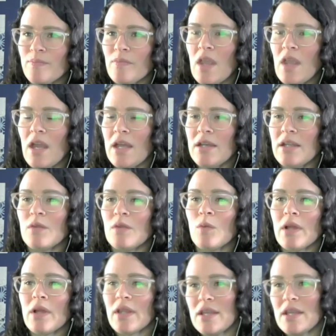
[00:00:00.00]
And in
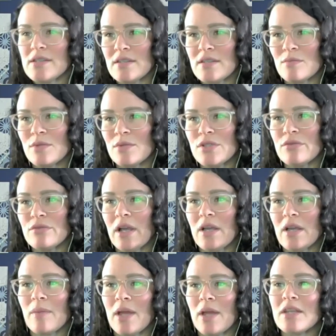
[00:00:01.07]
what cases would you
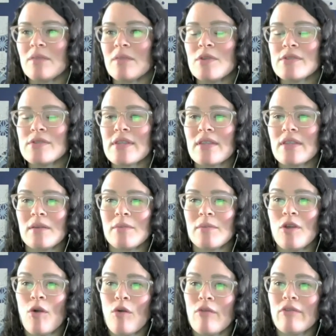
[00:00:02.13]
recommend music
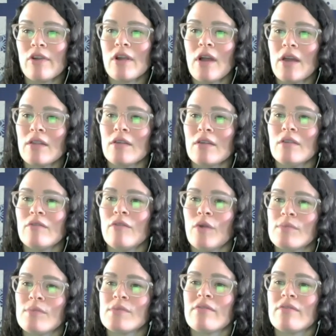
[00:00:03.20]
therapy over other
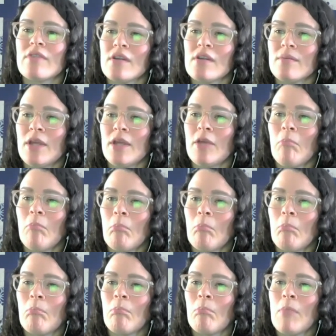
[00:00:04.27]
forms of therapy?
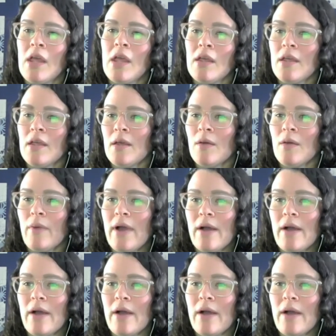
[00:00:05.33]
Wow.